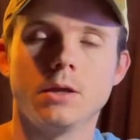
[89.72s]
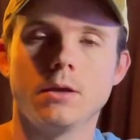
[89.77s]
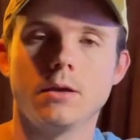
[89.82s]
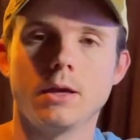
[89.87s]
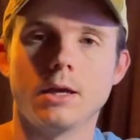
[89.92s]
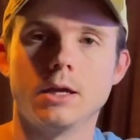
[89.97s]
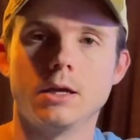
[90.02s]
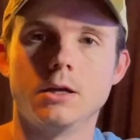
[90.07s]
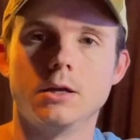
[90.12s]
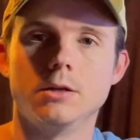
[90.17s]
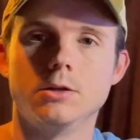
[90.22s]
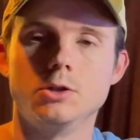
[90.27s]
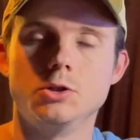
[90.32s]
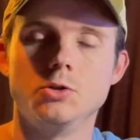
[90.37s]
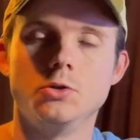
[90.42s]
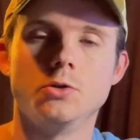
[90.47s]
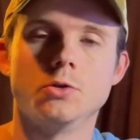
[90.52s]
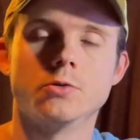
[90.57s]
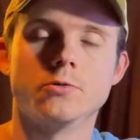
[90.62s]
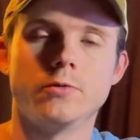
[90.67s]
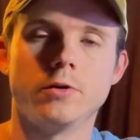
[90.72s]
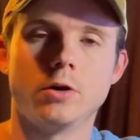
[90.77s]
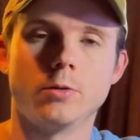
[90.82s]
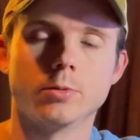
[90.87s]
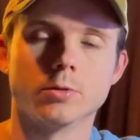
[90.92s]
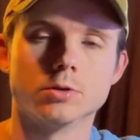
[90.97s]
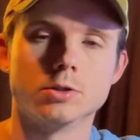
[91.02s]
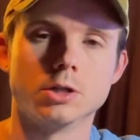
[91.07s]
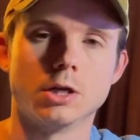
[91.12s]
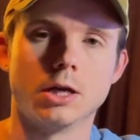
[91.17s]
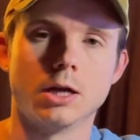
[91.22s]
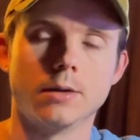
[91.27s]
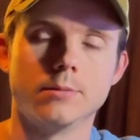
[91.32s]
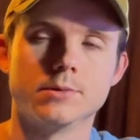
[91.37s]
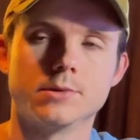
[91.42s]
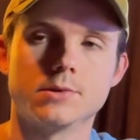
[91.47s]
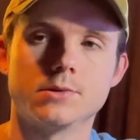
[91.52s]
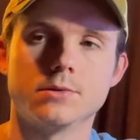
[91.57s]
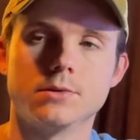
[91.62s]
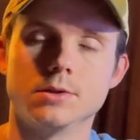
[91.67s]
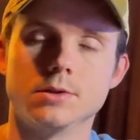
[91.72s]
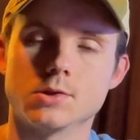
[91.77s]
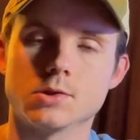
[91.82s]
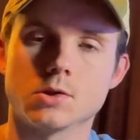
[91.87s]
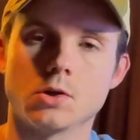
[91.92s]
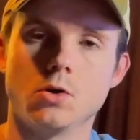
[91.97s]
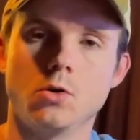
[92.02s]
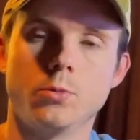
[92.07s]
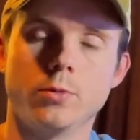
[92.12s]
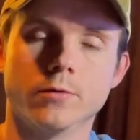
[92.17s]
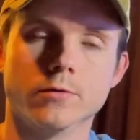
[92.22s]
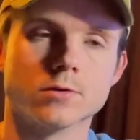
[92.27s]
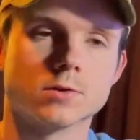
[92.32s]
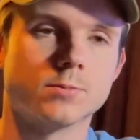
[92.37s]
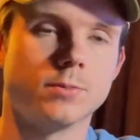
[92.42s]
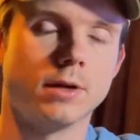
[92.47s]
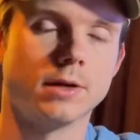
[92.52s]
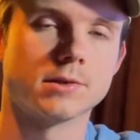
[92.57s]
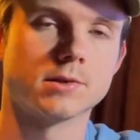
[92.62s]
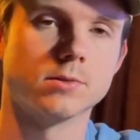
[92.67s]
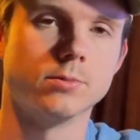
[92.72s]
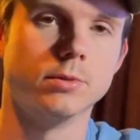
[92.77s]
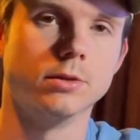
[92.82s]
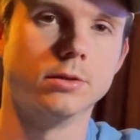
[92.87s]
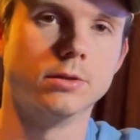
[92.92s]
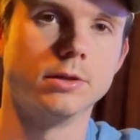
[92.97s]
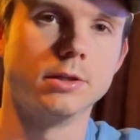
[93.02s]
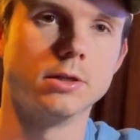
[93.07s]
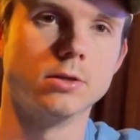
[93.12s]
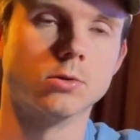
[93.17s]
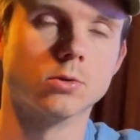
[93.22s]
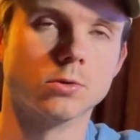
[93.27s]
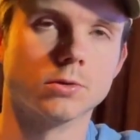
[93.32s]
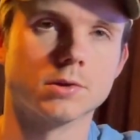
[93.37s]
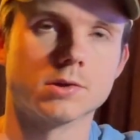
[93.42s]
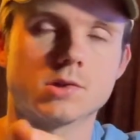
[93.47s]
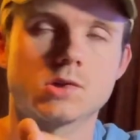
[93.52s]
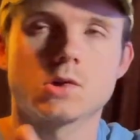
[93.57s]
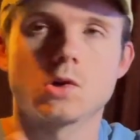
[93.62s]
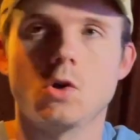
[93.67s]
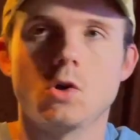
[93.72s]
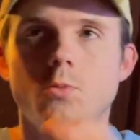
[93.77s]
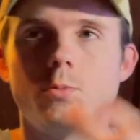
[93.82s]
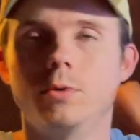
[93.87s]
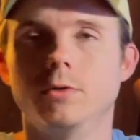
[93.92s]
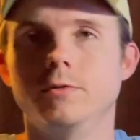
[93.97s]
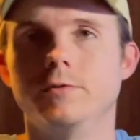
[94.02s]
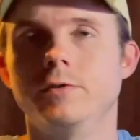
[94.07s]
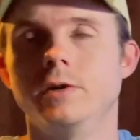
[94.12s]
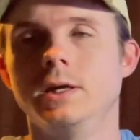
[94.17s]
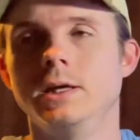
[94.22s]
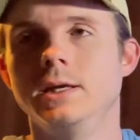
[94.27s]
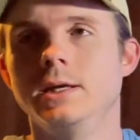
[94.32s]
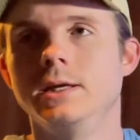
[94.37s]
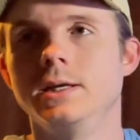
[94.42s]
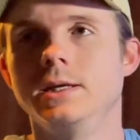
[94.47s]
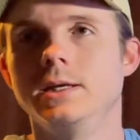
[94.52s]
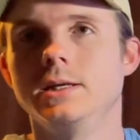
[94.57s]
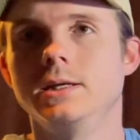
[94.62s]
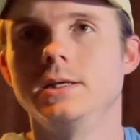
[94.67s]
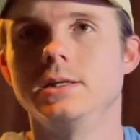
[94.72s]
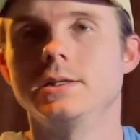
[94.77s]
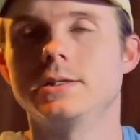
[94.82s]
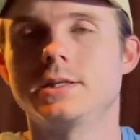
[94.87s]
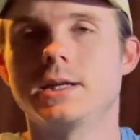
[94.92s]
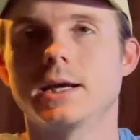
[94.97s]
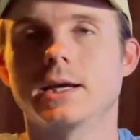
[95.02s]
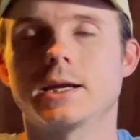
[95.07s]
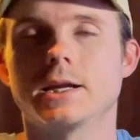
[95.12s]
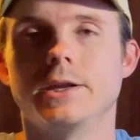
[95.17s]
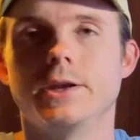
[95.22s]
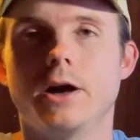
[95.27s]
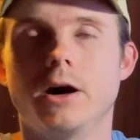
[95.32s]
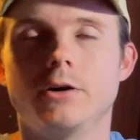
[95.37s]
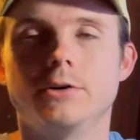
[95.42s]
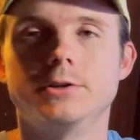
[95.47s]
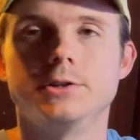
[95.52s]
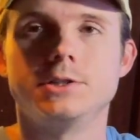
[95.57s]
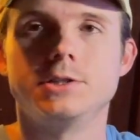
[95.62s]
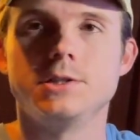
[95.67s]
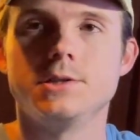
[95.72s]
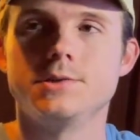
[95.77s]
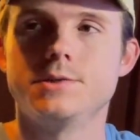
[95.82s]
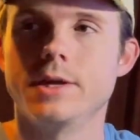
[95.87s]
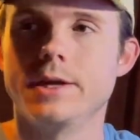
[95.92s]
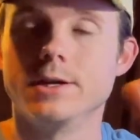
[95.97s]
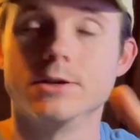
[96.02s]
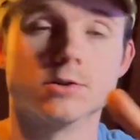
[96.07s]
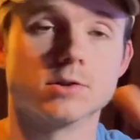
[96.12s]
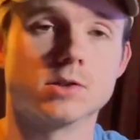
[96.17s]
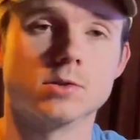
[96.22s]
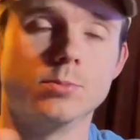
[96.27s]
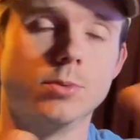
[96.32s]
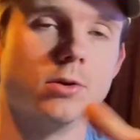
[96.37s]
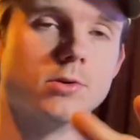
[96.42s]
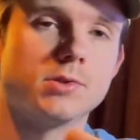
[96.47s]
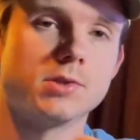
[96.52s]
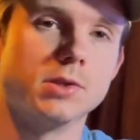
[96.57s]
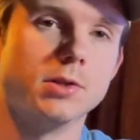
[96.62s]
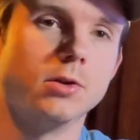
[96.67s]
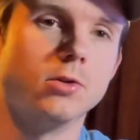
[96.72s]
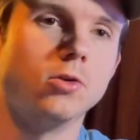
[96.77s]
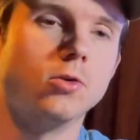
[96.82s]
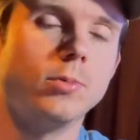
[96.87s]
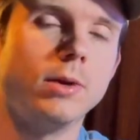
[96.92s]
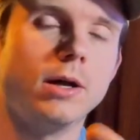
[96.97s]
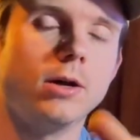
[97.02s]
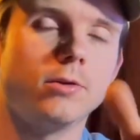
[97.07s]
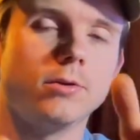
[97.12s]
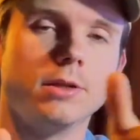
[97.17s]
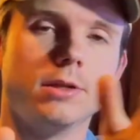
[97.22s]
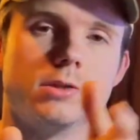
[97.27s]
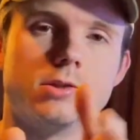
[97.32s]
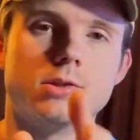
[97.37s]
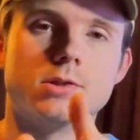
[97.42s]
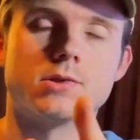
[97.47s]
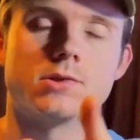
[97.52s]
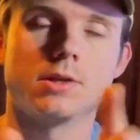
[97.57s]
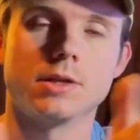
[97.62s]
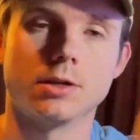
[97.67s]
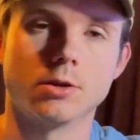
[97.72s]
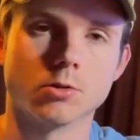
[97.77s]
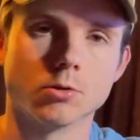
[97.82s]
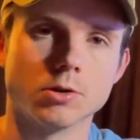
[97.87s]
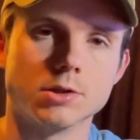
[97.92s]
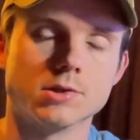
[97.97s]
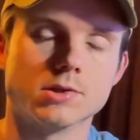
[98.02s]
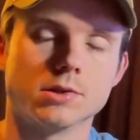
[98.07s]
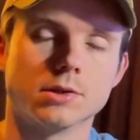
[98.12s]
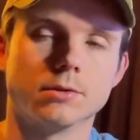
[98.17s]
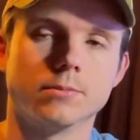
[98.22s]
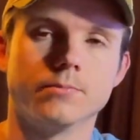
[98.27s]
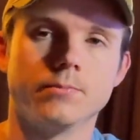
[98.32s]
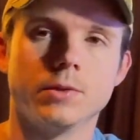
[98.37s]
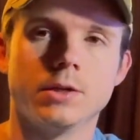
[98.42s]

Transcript: And junior developer jobs, the scope of responsibility or the scope of technologies that you're supposed to know about is just increasing.